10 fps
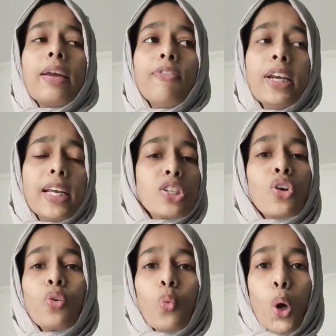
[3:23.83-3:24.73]
we does
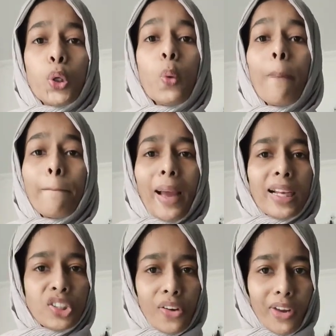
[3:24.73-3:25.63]
not want to
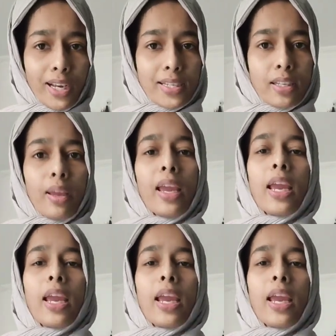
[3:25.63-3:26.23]
patch our eyes.